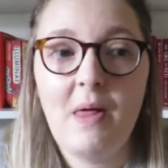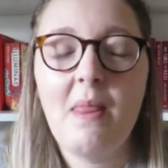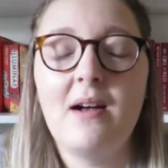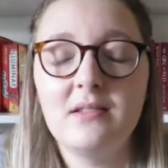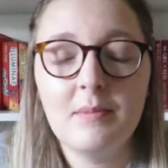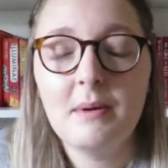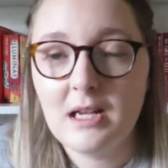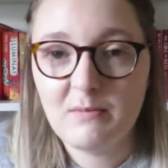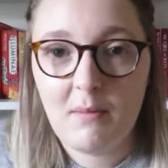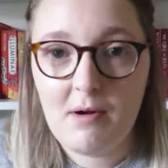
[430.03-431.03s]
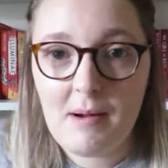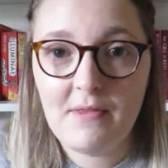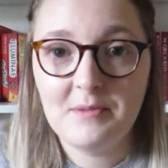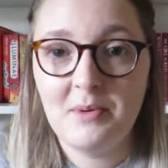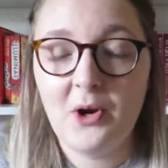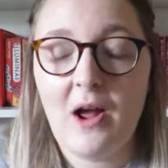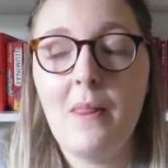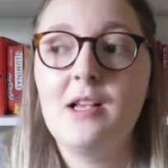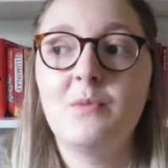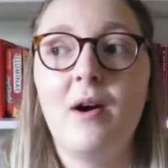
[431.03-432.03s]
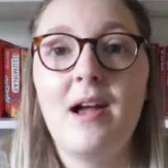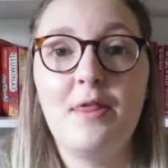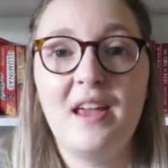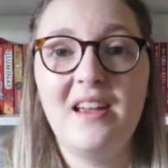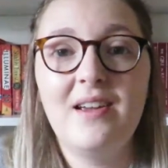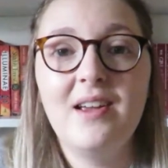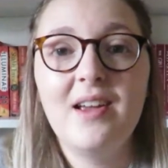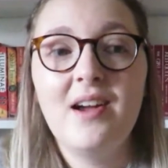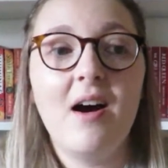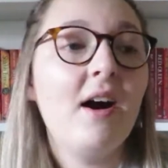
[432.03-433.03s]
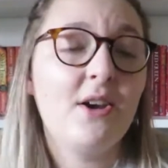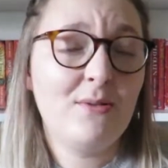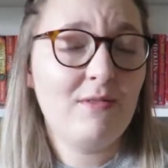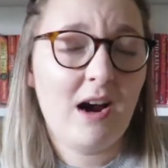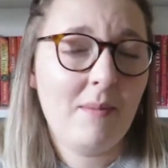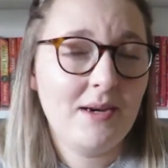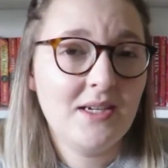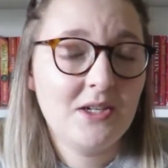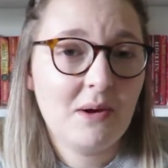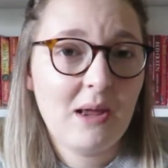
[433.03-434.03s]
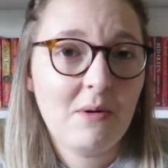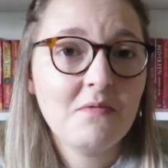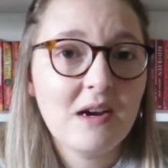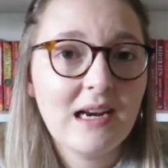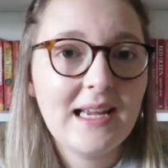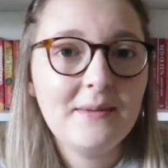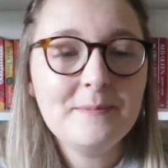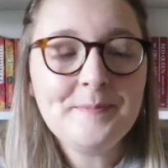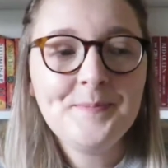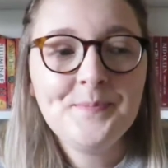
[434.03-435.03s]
And that was the biggest problem about this book, and that's why I think I couldn't recommend it to anyone really.